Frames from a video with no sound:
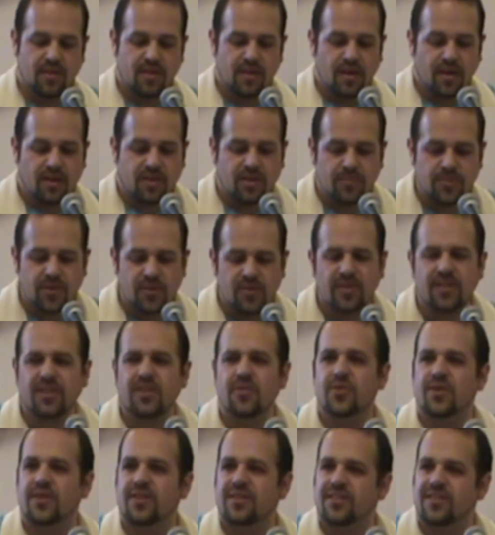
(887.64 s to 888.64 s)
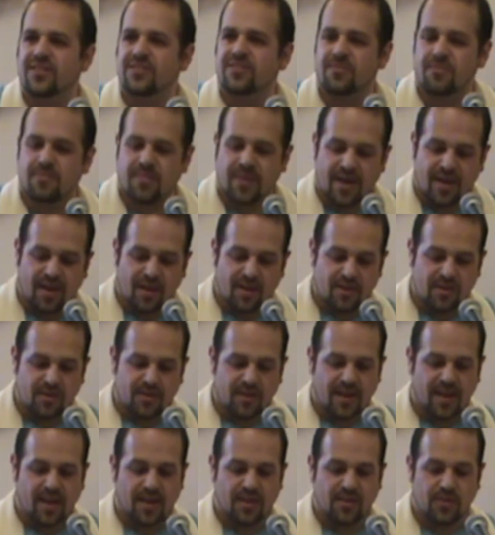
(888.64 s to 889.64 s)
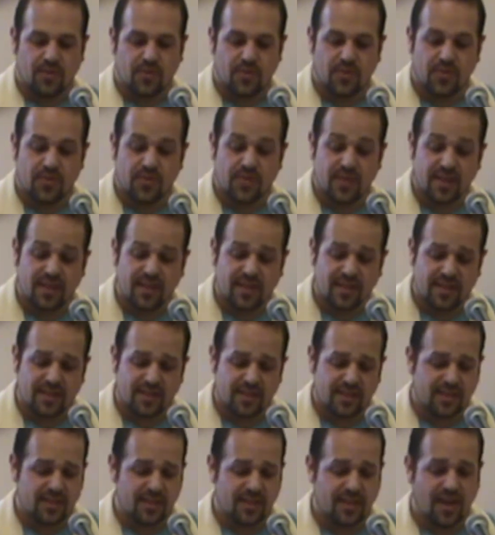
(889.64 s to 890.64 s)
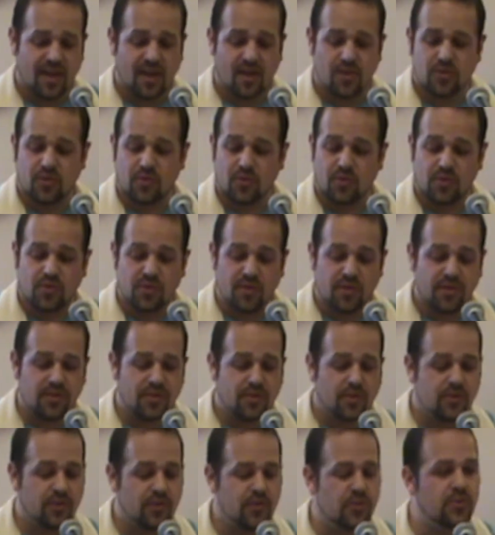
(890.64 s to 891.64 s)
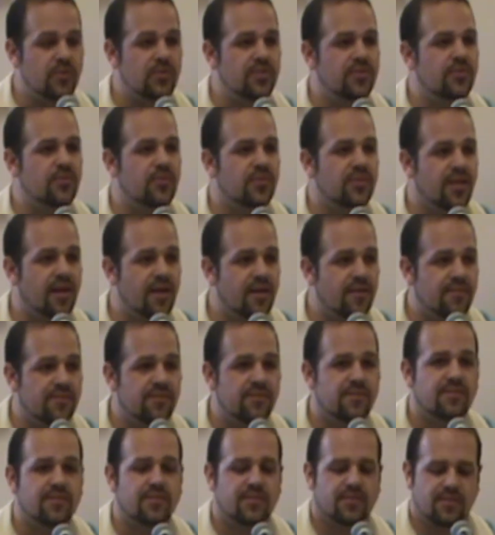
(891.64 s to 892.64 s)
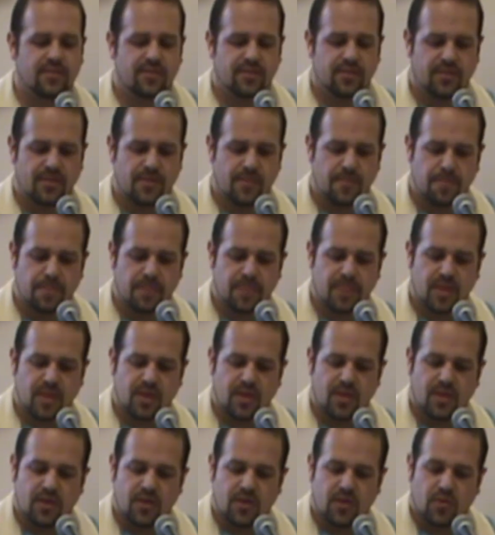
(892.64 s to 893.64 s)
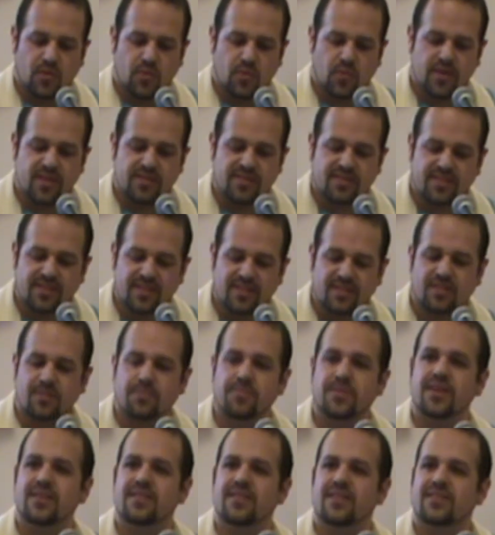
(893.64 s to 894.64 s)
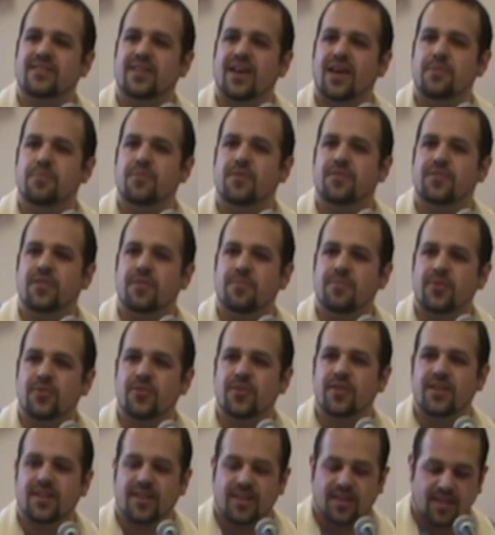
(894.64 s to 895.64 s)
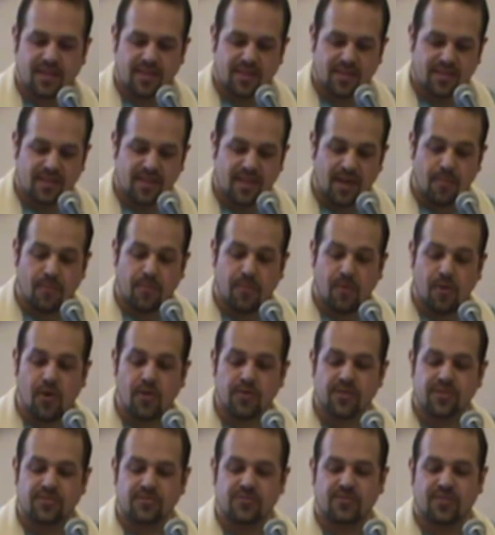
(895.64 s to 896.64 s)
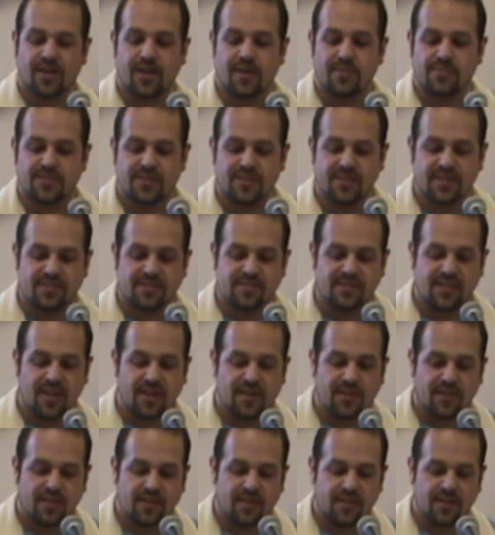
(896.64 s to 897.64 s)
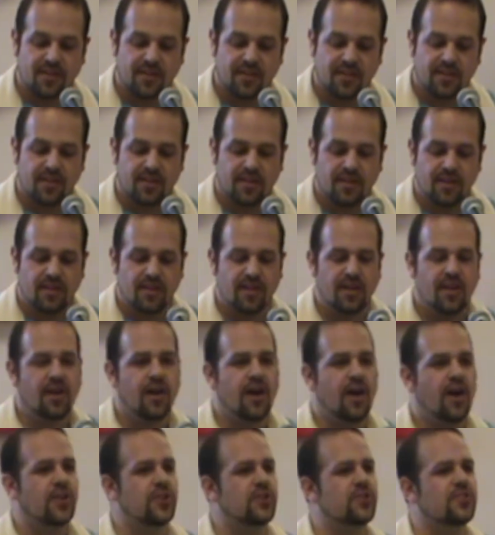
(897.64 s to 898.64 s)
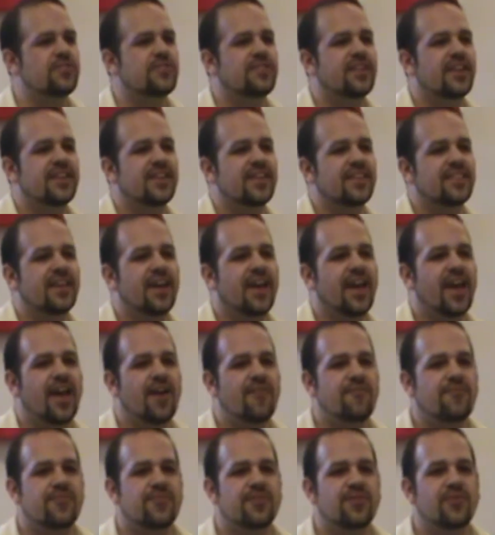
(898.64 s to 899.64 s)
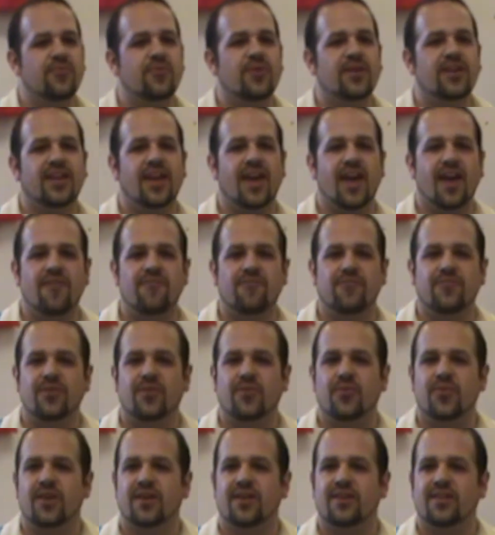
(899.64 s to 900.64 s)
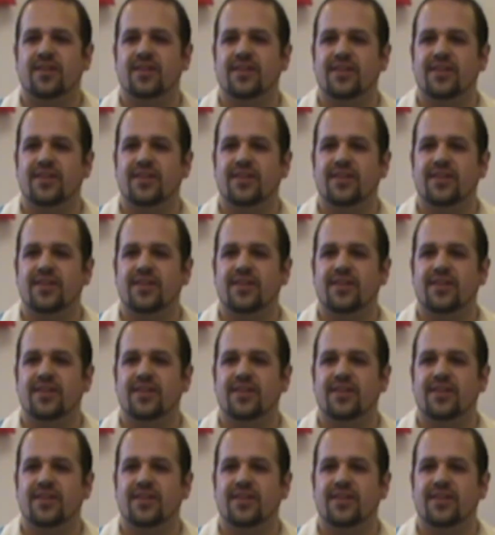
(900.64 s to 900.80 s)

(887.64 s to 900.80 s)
A community where it doesn't matter how you think, how you look, or who you love. We seek to be the type of community that Paul describes in his letter, understanding that everyone everywhere